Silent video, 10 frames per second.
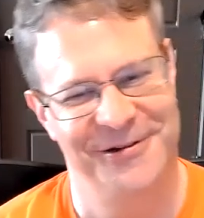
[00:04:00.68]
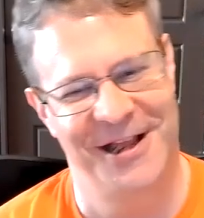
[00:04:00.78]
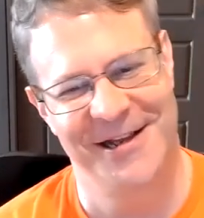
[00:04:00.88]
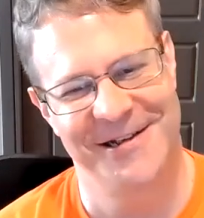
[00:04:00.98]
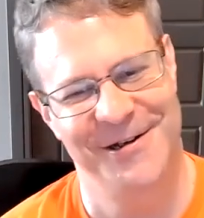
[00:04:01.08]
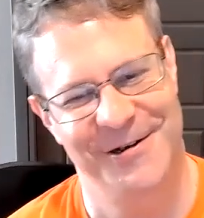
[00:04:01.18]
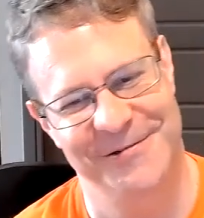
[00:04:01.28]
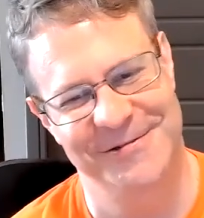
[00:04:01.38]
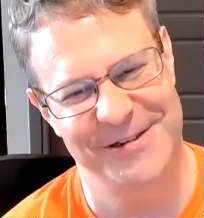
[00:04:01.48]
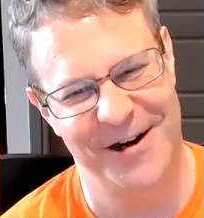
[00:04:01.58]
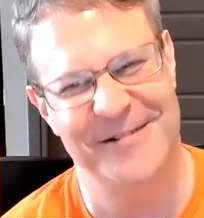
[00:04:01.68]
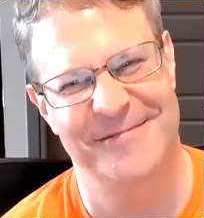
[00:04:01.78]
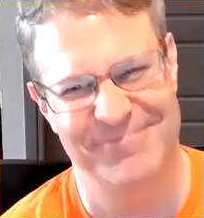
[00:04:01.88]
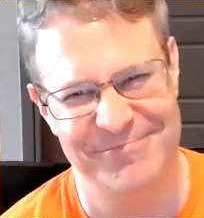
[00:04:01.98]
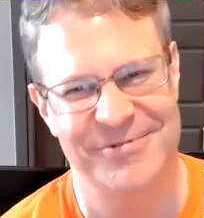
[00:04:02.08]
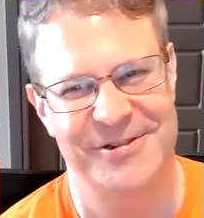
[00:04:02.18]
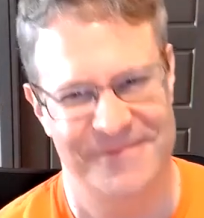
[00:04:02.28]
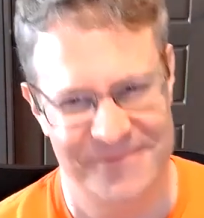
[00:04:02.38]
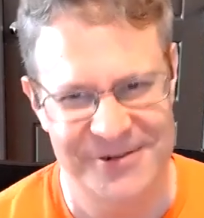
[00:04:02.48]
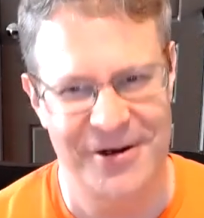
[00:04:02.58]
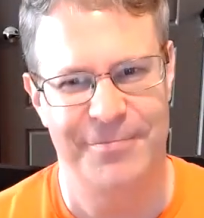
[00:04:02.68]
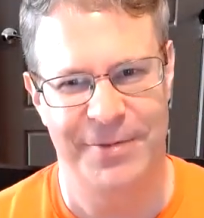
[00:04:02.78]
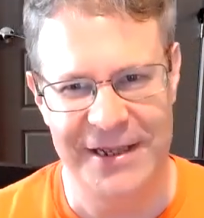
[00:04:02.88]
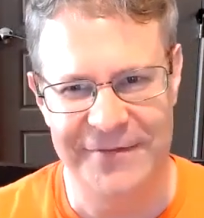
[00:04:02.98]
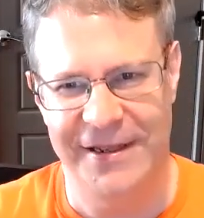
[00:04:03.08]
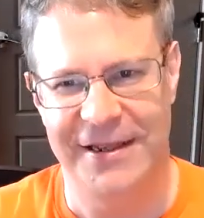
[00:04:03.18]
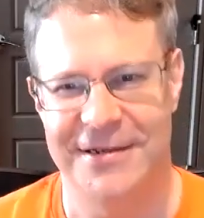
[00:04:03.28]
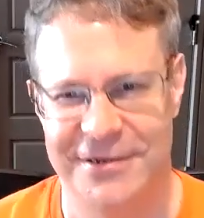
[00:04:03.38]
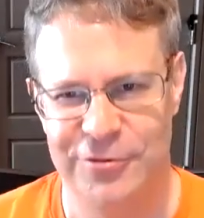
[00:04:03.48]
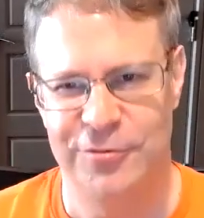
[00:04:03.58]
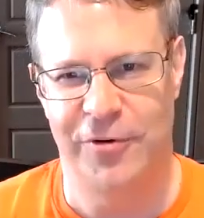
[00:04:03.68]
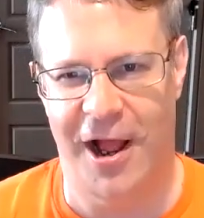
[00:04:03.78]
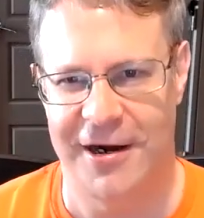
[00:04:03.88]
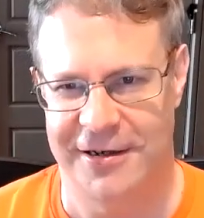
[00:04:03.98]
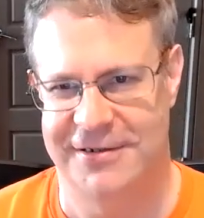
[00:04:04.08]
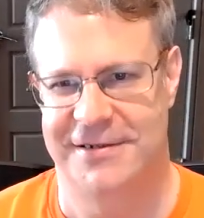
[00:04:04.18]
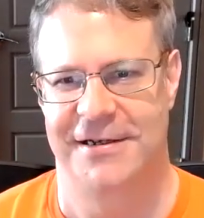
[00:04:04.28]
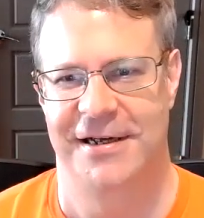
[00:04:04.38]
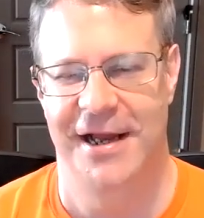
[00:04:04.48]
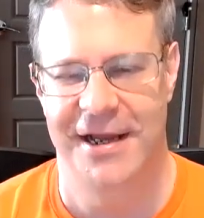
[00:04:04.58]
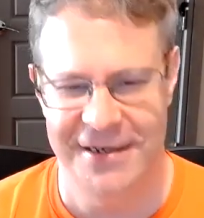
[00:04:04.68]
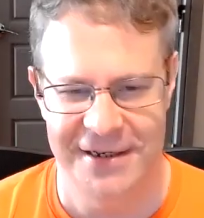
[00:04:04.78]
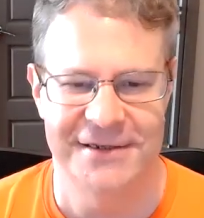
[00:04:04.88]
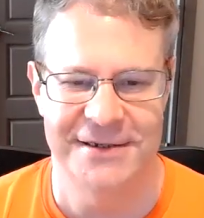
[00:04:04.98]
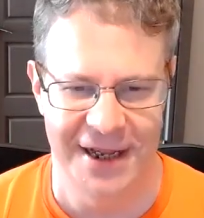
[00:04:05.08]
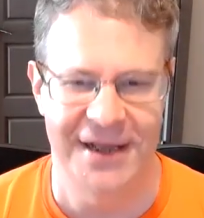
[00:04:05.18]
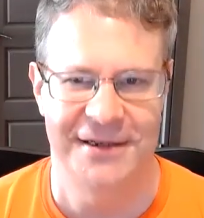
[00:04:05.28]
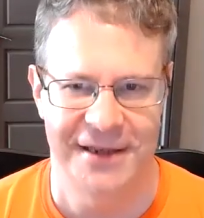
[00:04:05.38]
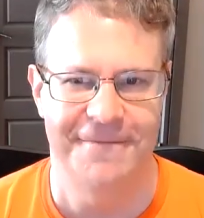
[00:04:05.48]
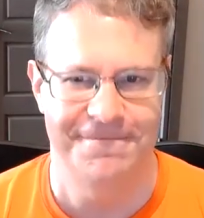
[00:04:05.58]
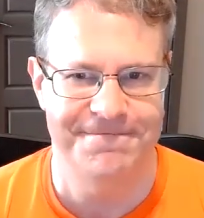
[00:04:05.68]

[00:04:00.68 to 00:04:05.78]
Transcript: like start believing in the two product idea today. Yeah.